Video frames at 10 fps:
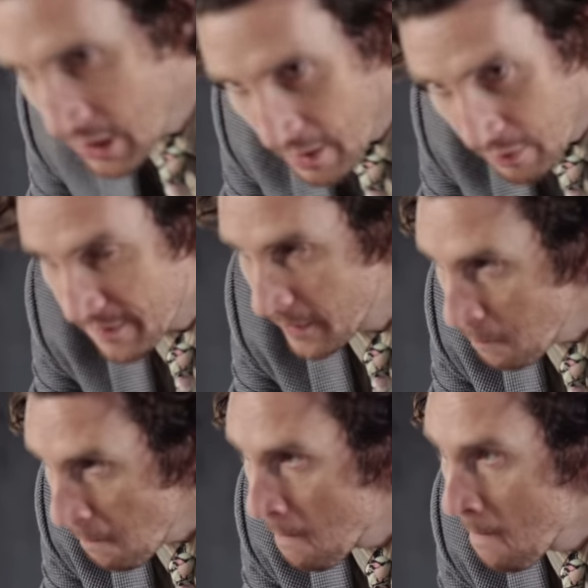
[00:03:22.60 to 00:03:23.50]
your little
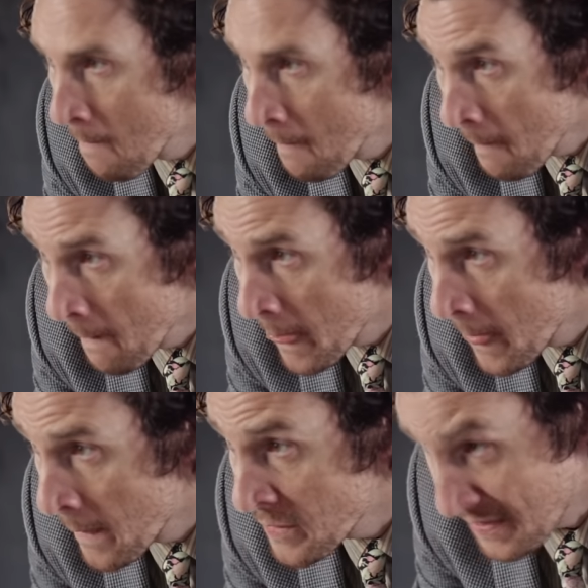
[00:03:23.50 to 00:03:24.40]
film?
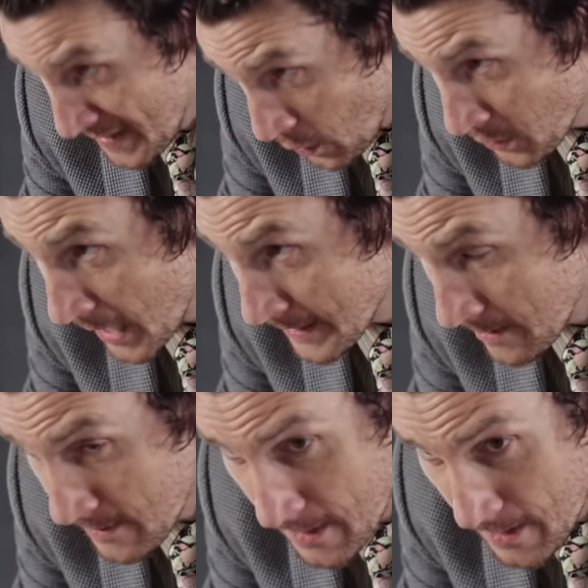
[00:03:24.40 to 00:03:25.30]
You think those
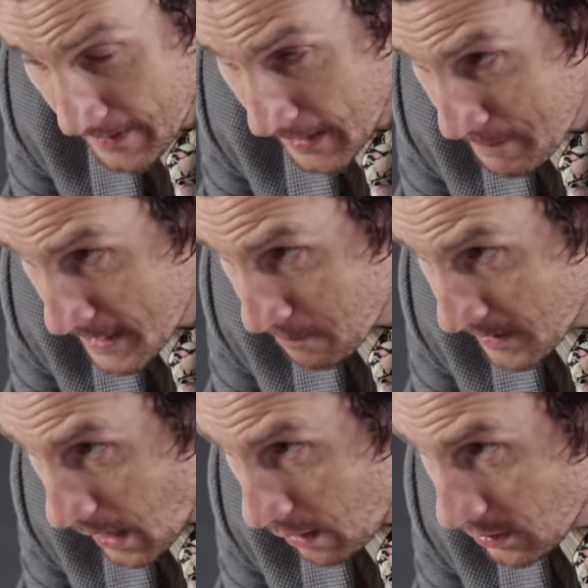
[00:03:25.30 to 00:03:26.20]
ideas of yours are gonna make
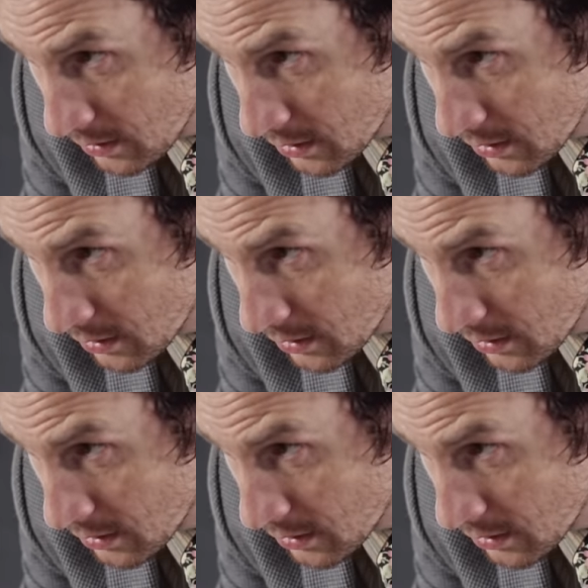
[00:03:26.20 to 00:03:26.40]
themselves?